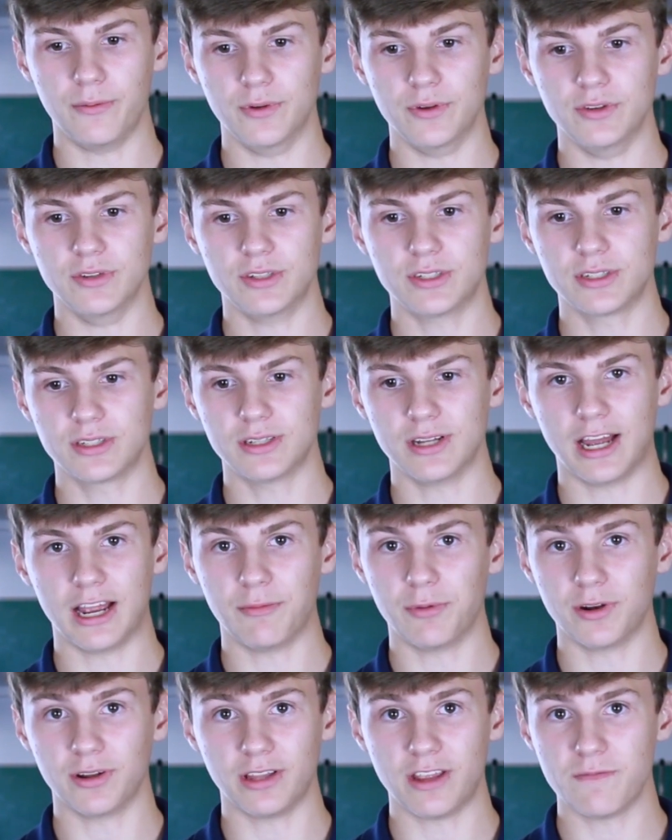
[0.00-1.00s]
was not
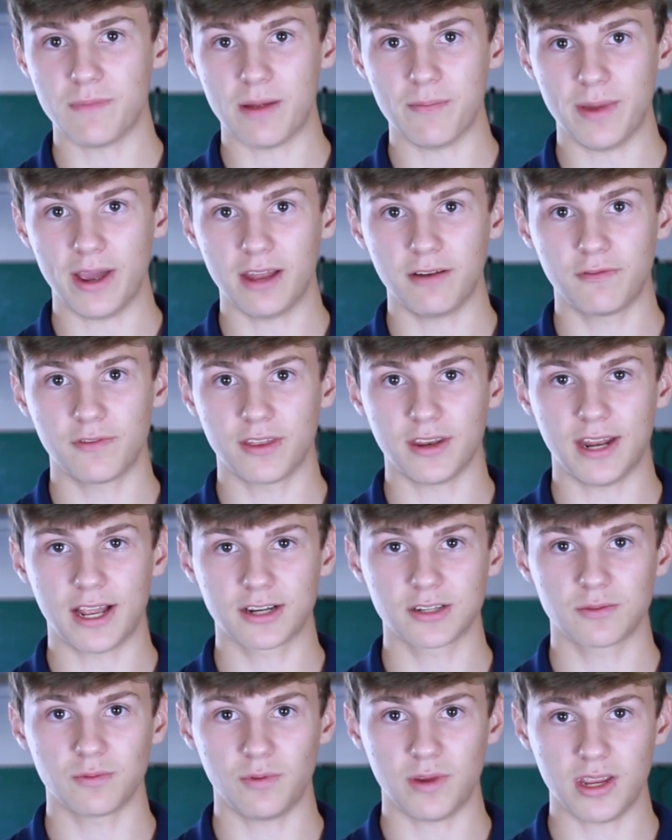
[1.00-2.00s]
able to leave my bed for the
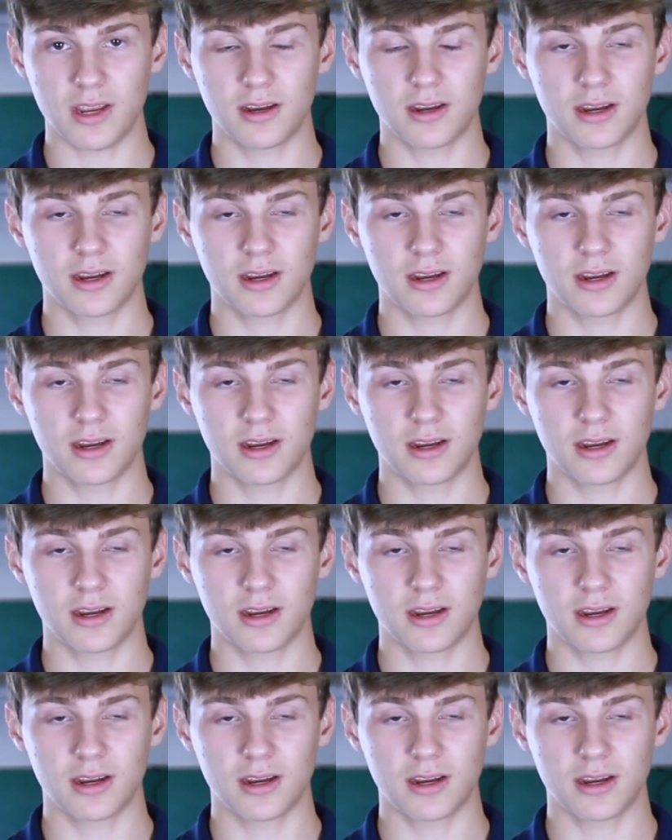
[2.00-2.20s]
next week.